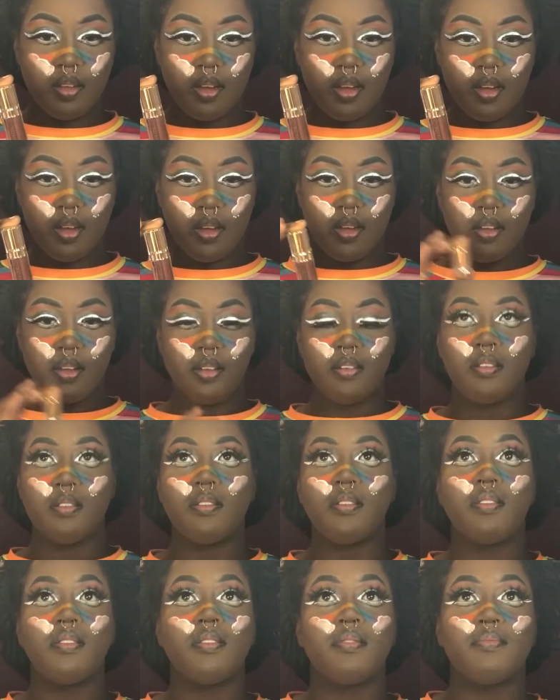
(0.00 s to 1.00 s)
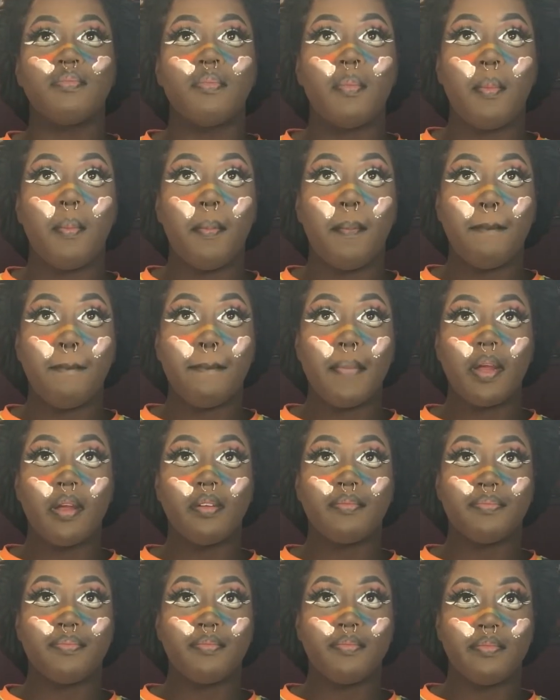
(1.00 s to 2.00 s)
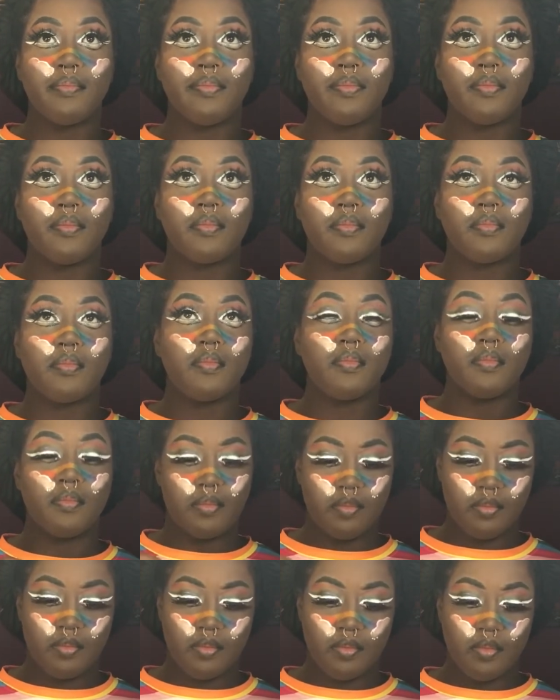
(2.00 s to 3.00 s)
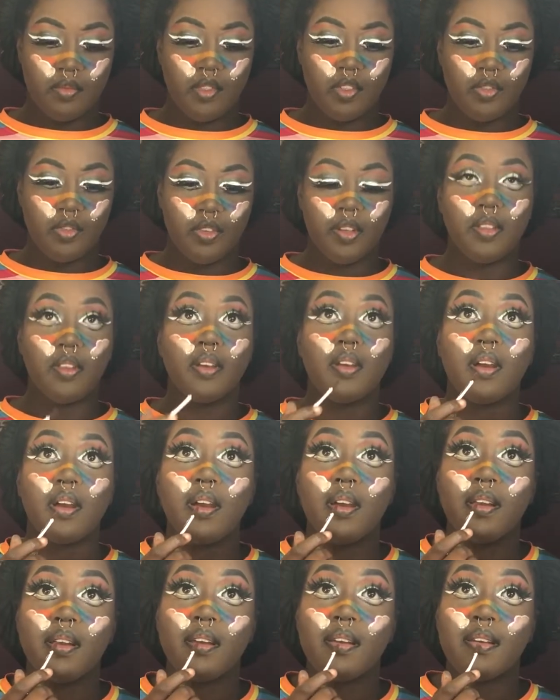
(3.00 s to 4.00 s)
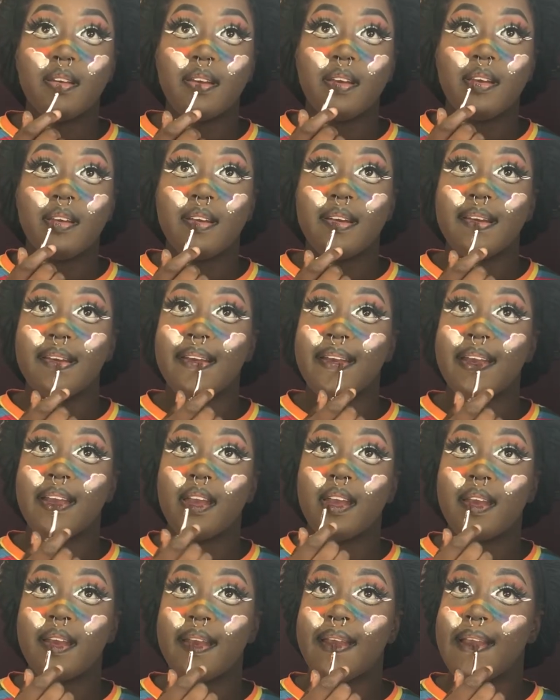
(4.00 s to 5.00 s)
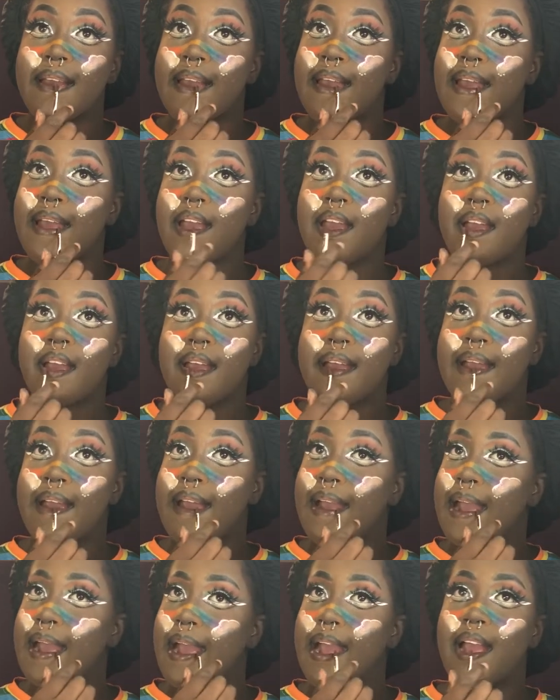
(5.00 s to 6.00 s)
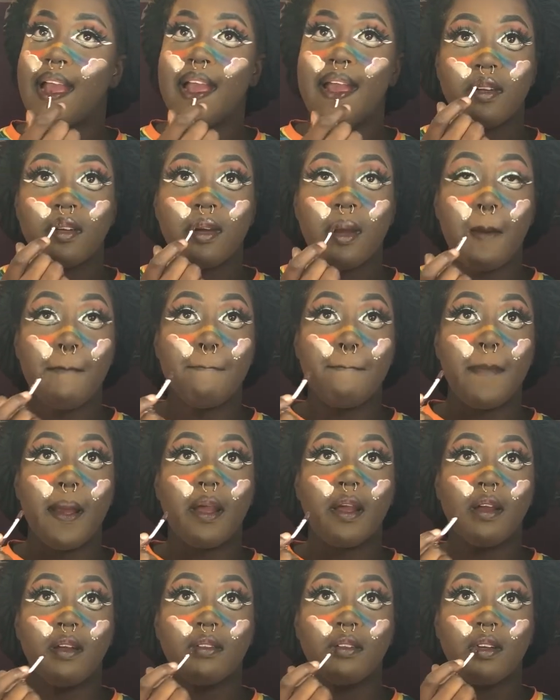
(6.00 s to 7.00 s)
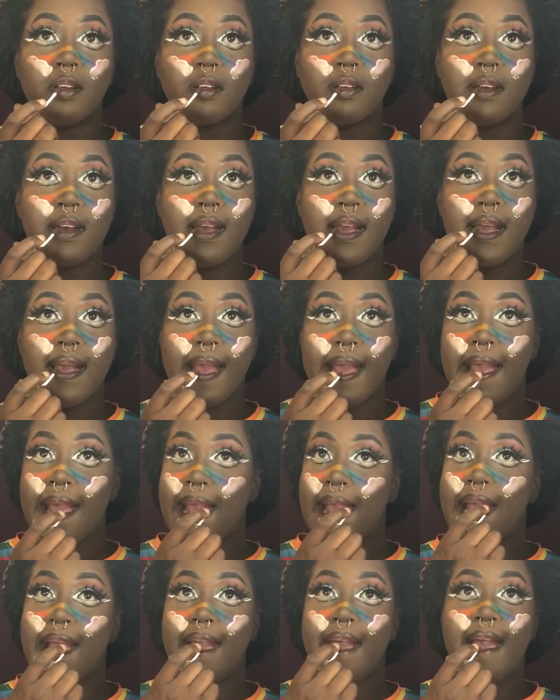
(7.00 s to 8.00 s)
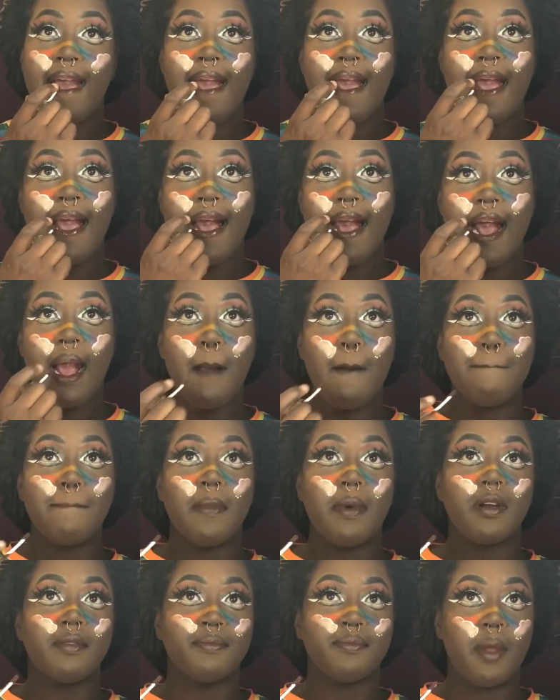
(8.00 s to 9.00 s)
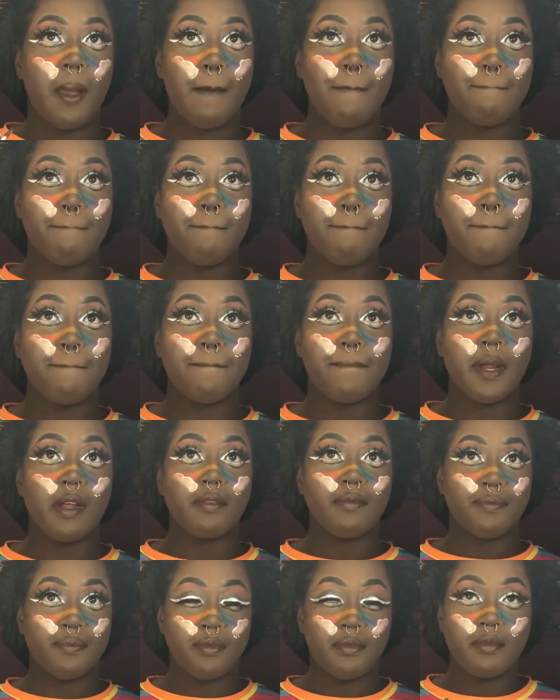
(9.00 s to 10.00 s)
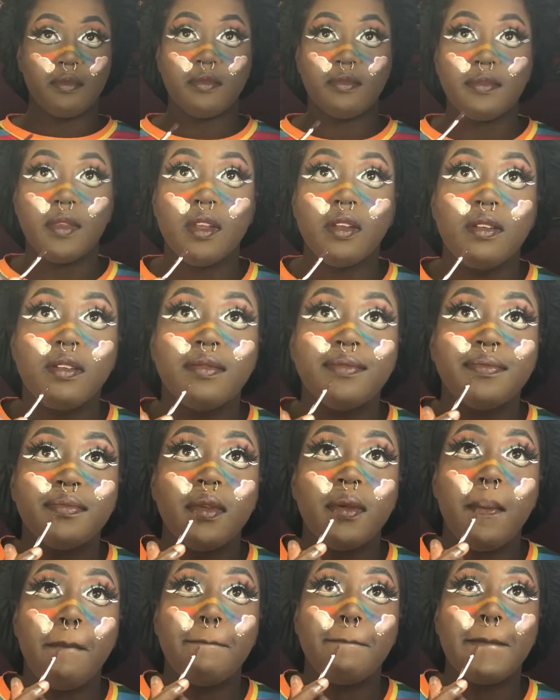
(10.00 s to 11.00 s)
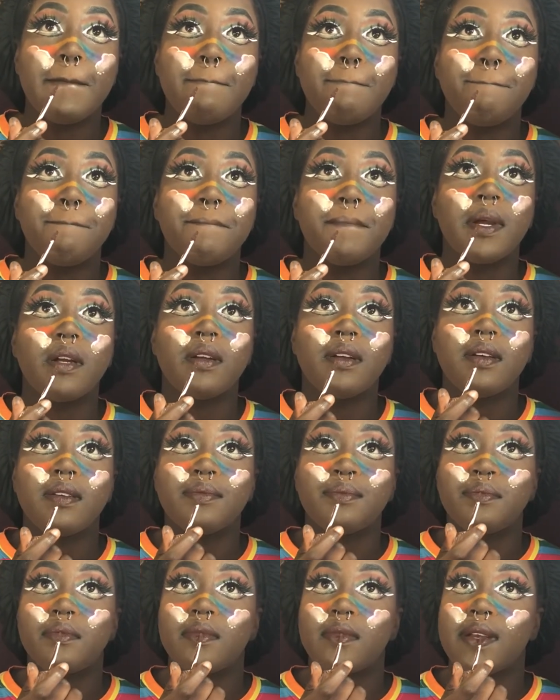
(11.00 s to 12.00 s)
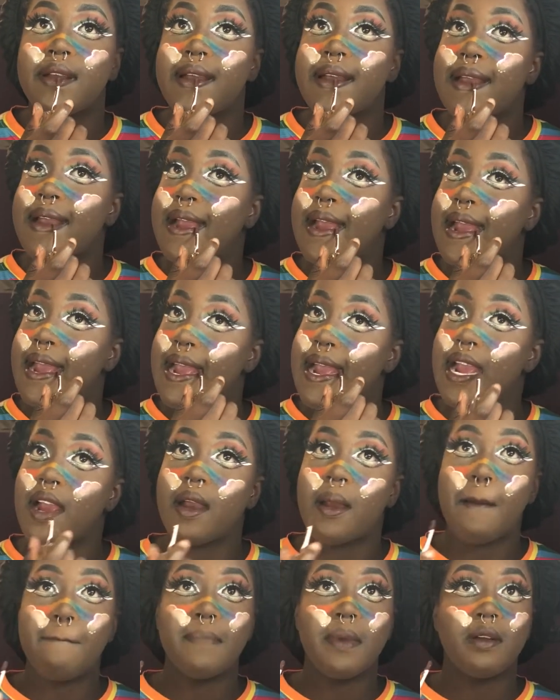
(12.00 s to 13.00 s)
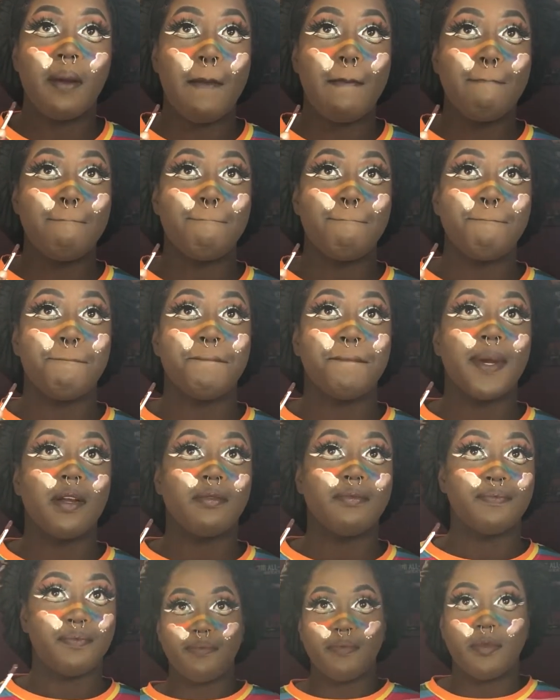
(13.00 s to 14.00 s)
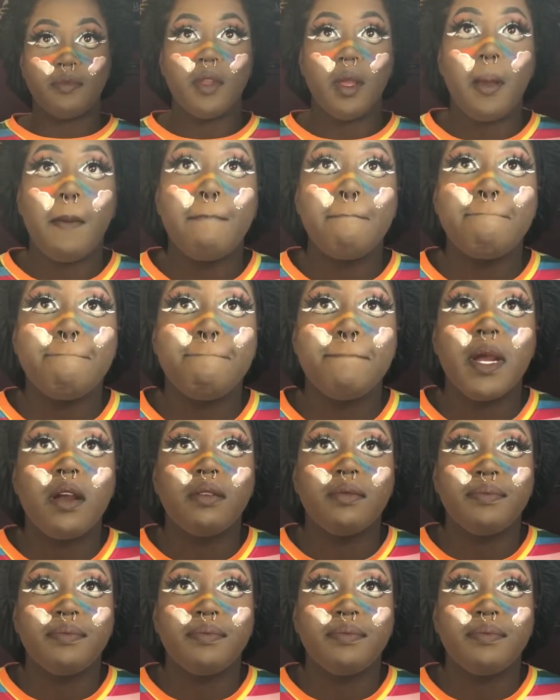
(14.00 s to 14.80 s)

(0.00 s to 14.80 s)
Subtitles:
And I'm using this new matte lip gloss that I bought from Southern Beauty Collection in the color Lance. And this color is so beautiful. I've never heard of this product or anything, or their brand.